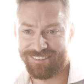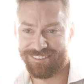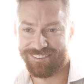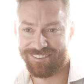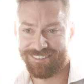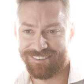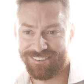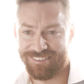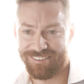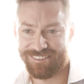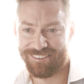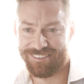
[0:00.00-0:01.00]

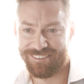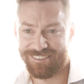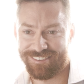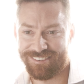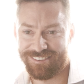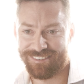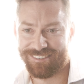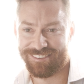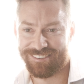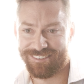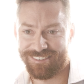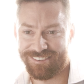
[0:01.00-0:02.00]

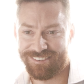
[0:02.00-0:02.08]
Nothing is said.